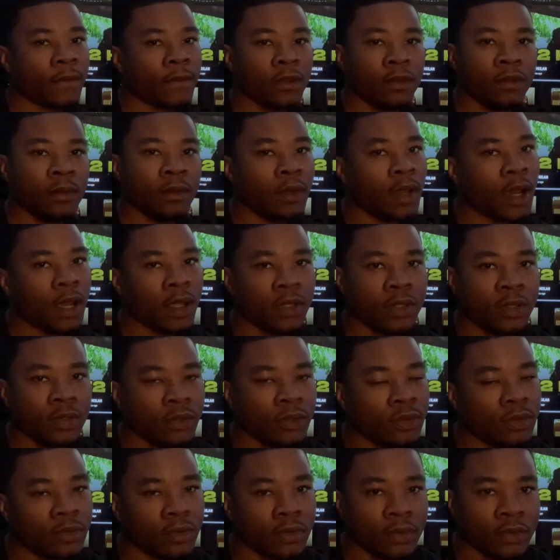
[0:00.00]
You got to.
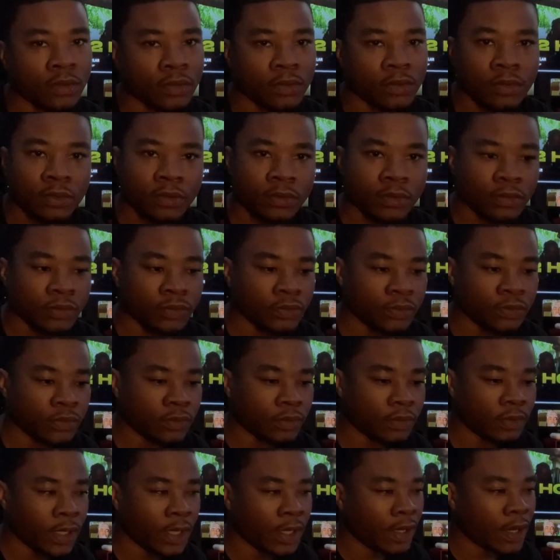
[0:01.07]

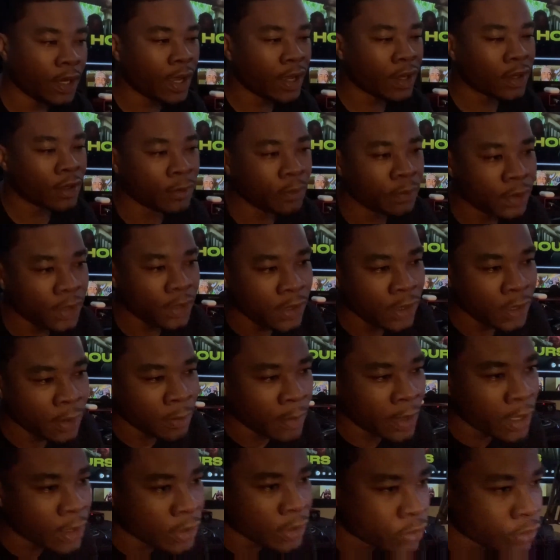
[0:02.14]
And not completely
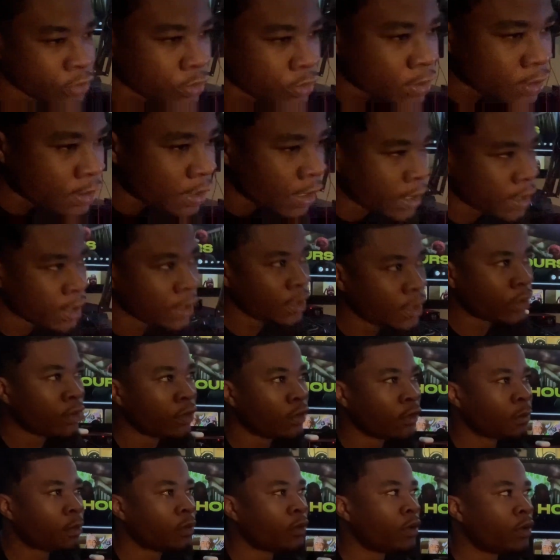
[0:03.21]
master, you just got to get on the
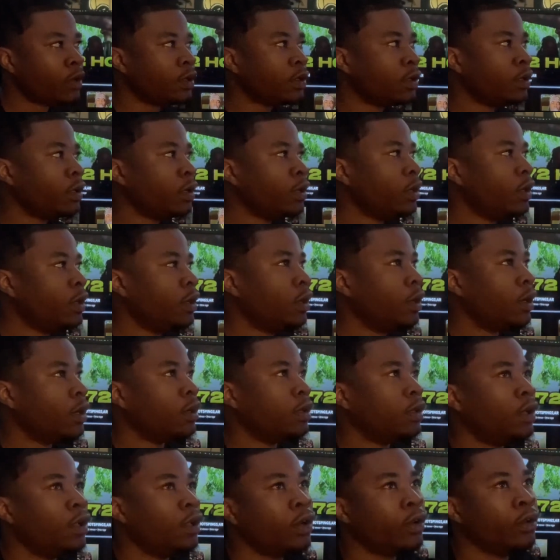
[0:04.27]
point of, of
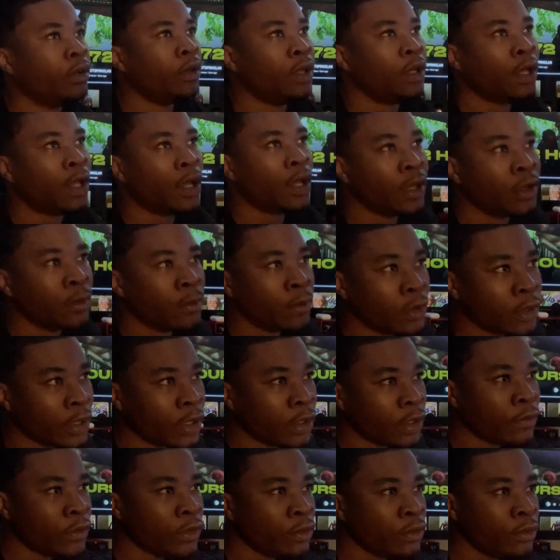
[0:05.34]
learning, like, bruh,
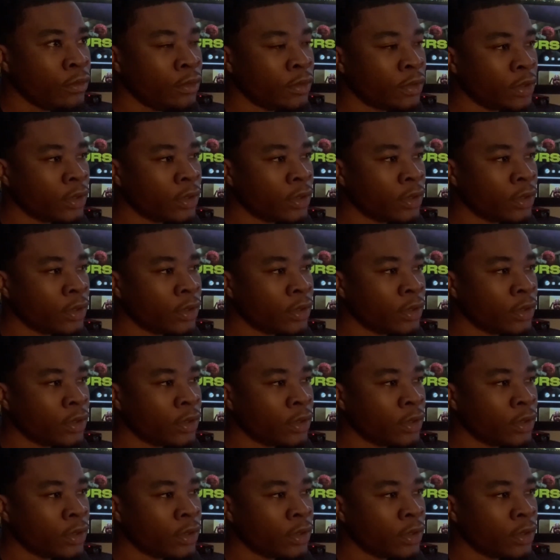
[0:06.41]
if you,